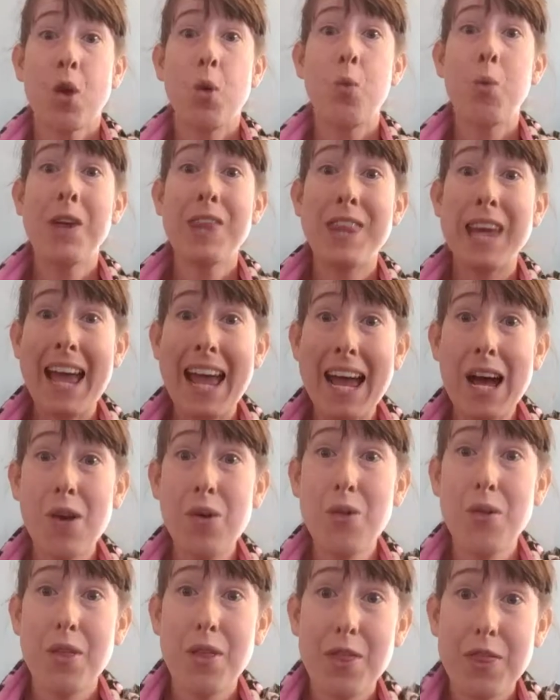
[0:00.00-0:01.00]

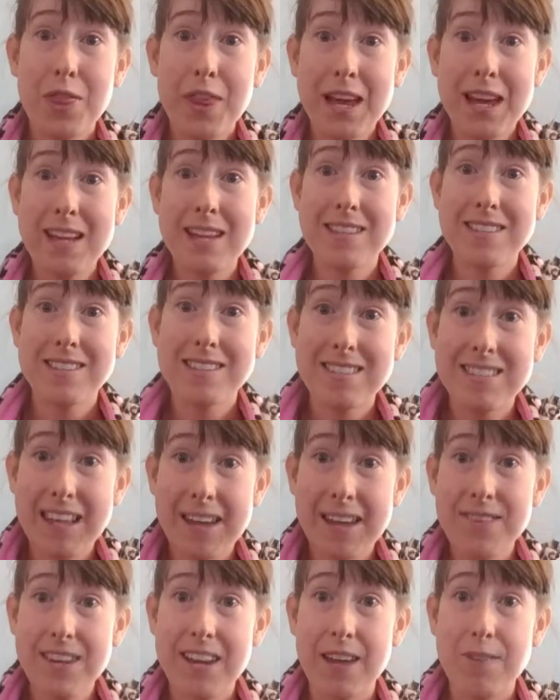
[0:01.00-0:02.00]
Without that
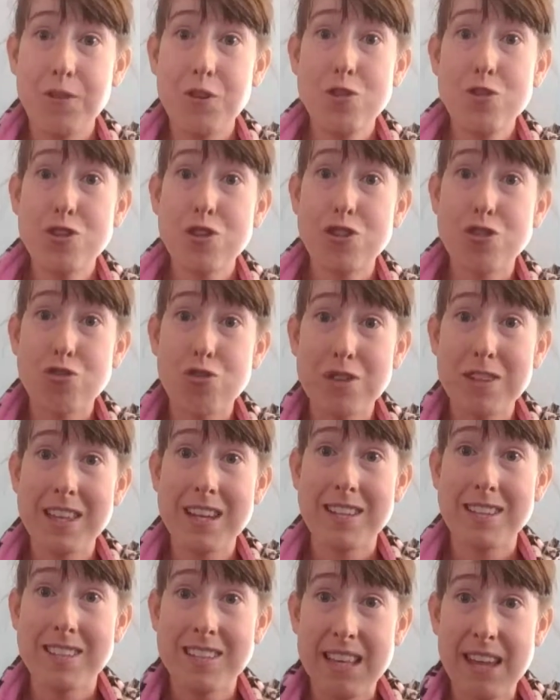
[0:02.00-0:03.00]
if you destroy
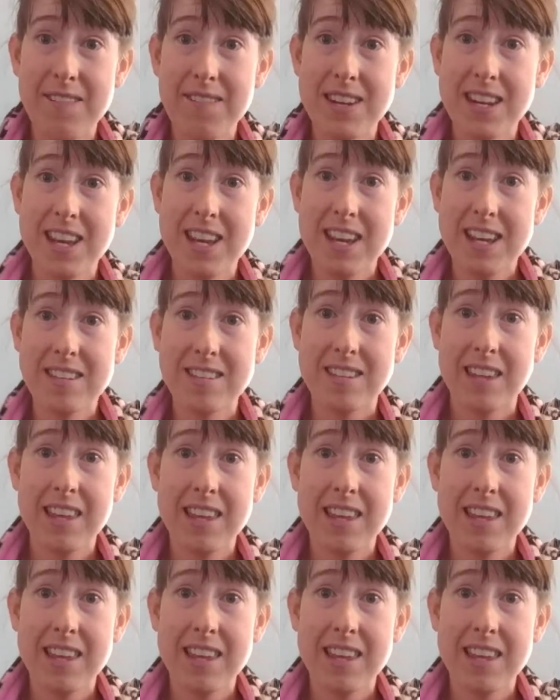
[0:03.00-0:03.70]
that 70S